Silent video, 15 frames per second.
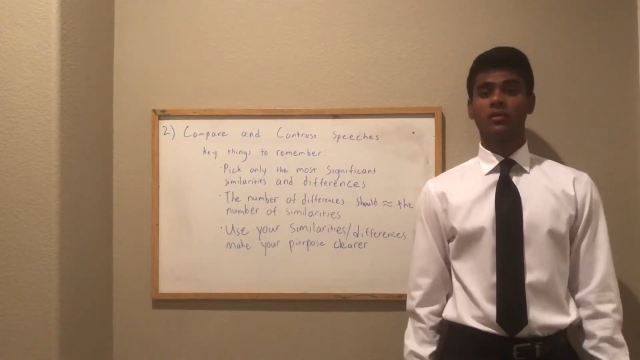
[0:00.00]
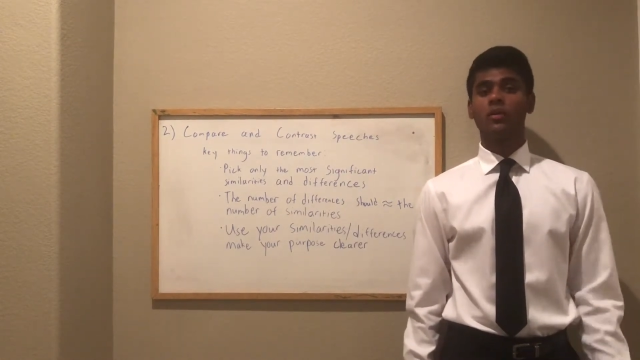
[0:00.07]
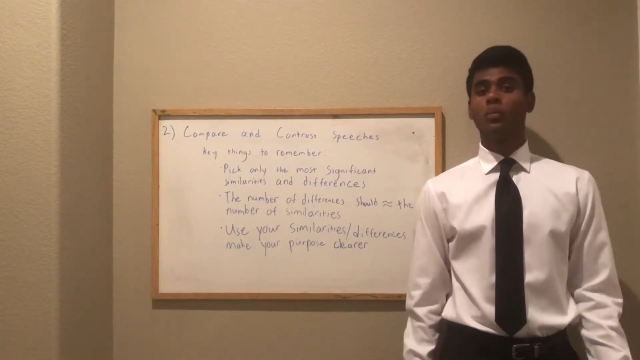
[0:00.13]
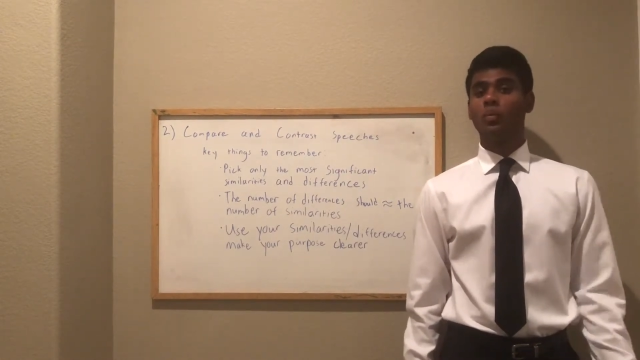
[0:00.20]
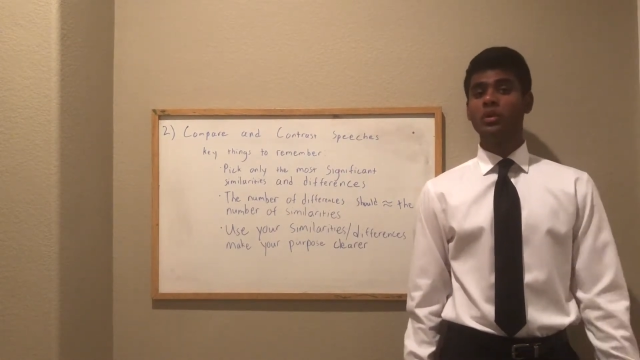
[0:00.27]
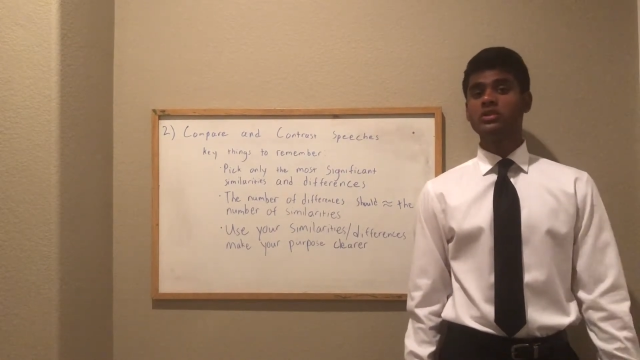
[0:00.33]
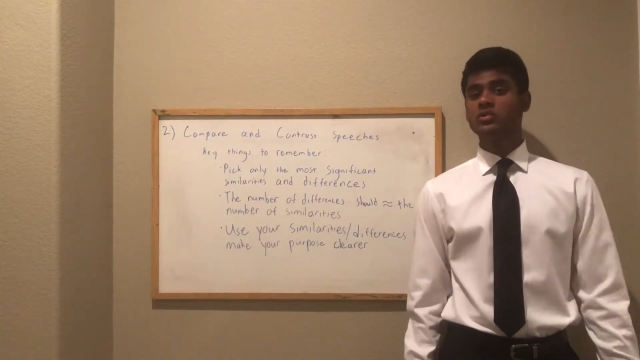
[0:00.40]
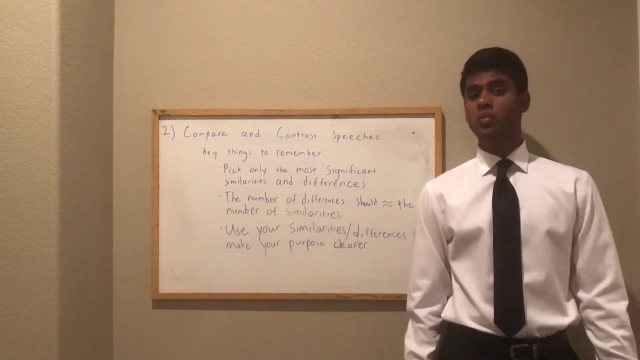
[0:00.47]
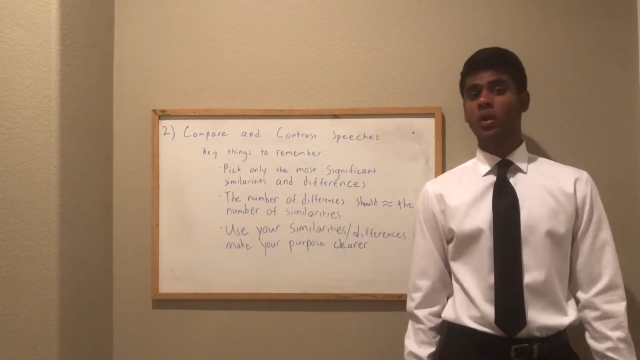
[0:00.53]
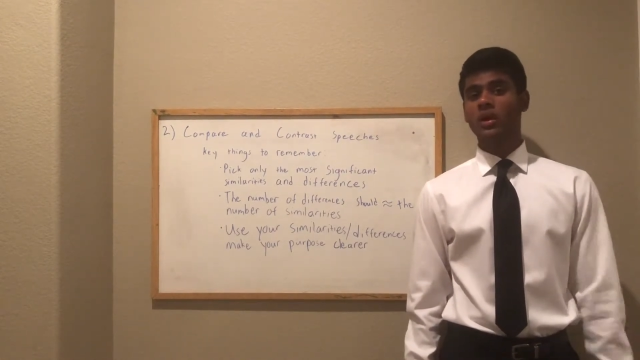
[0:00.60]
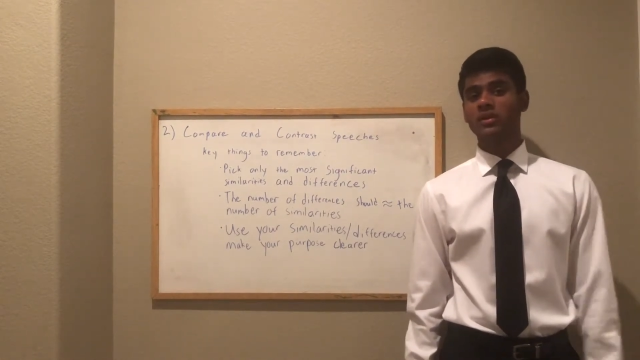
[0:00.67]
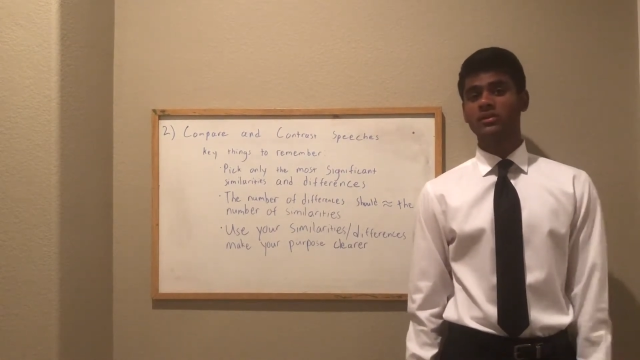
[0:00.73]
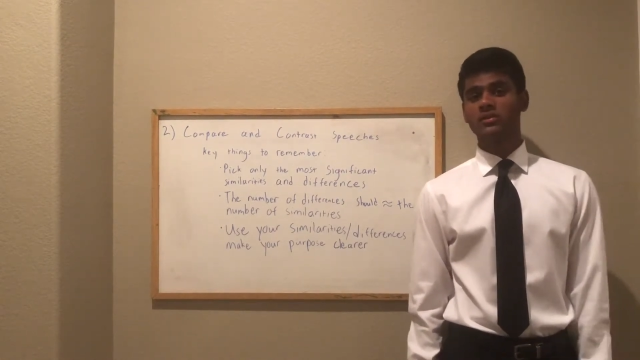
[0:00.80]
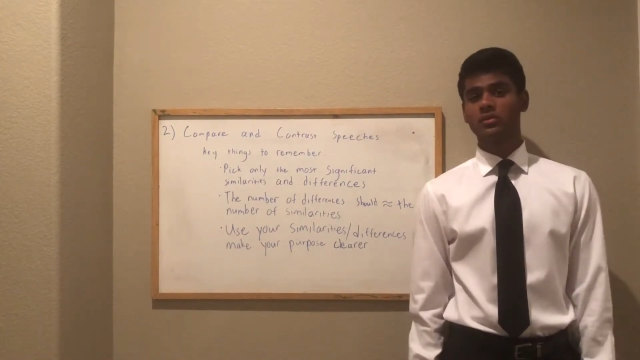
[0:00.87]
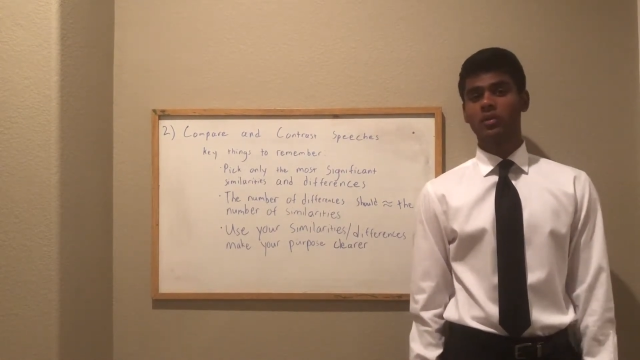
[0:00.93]
which
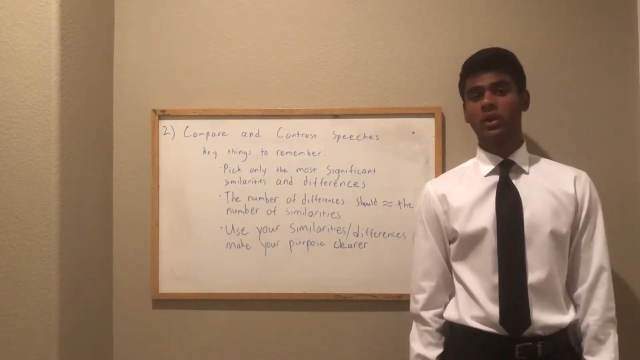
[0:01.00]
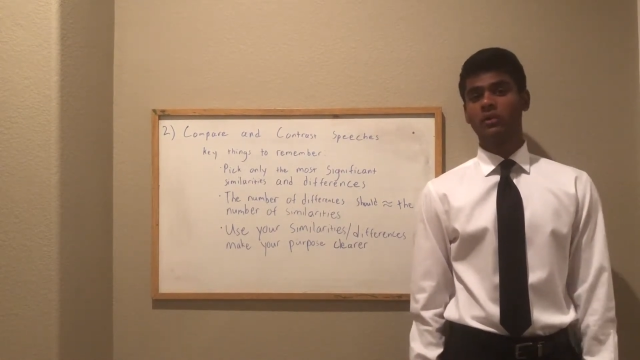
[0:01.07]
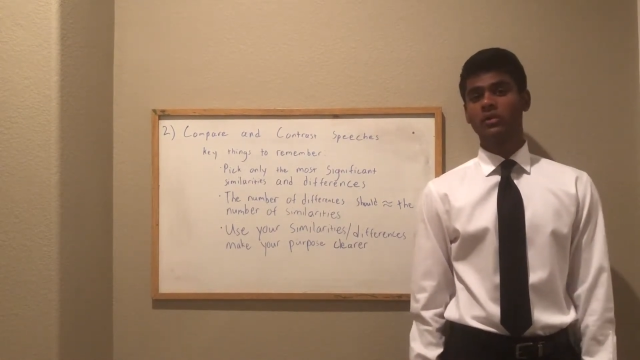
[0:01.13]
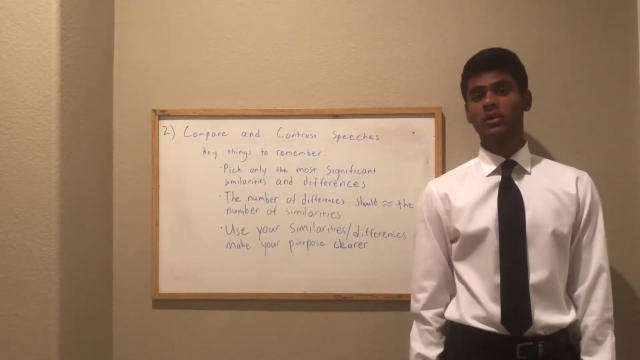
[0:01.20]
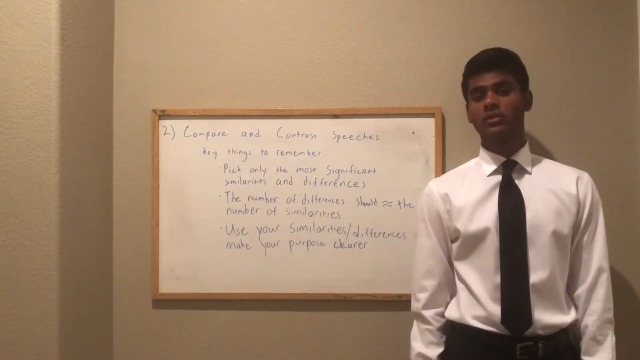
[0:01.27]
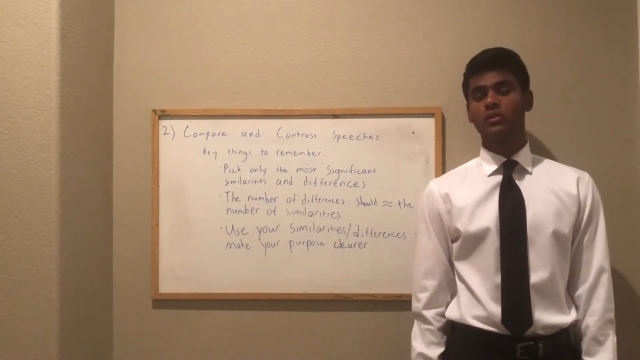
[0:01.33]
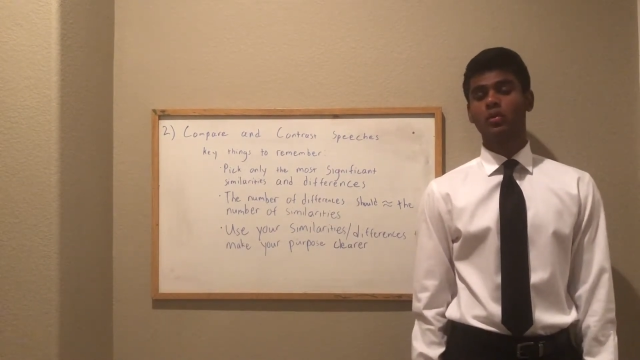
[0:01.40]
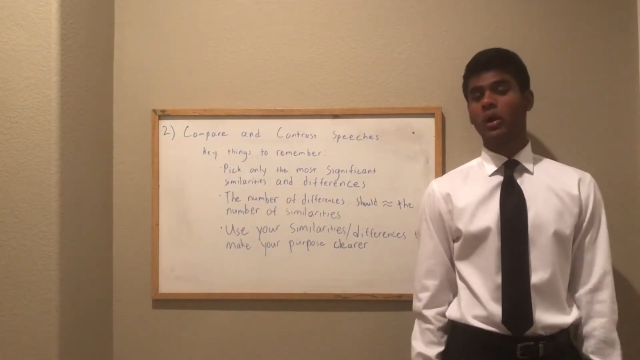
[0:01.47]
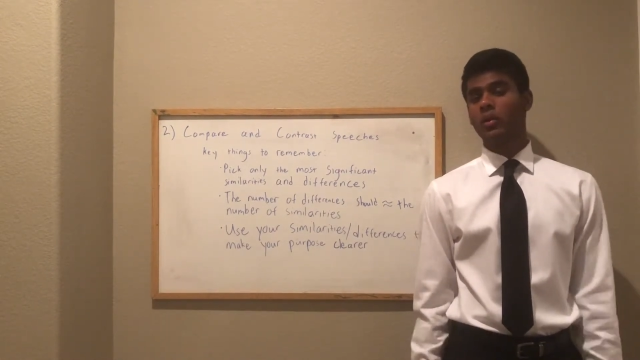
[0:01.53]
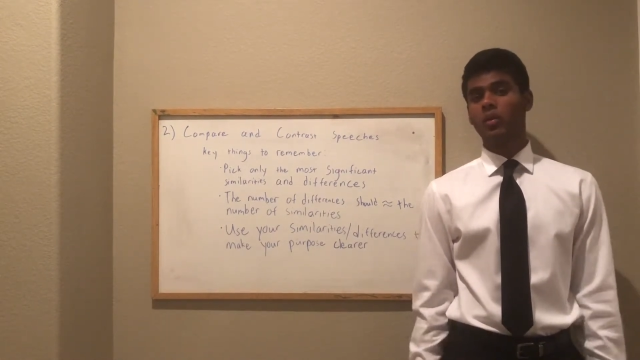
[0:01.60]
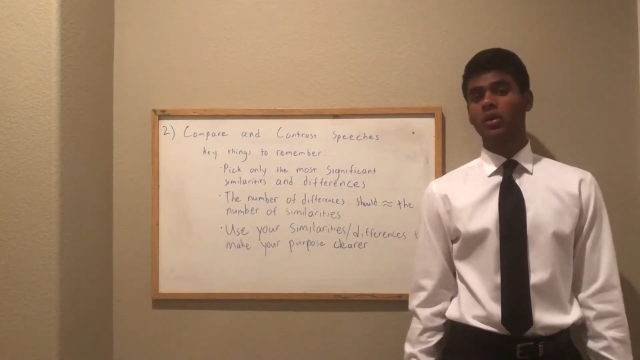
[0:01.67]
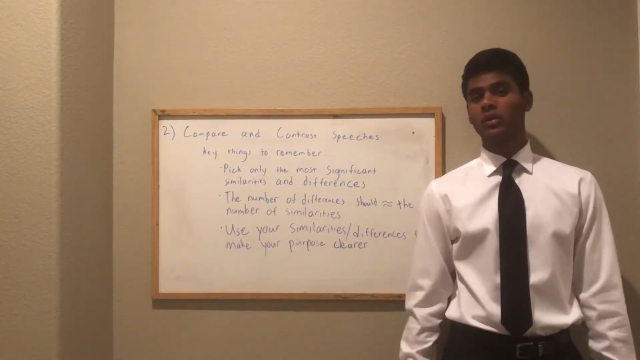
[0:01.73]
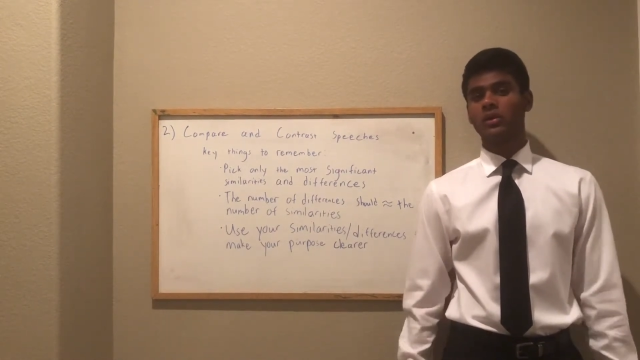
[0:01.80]
ones do I want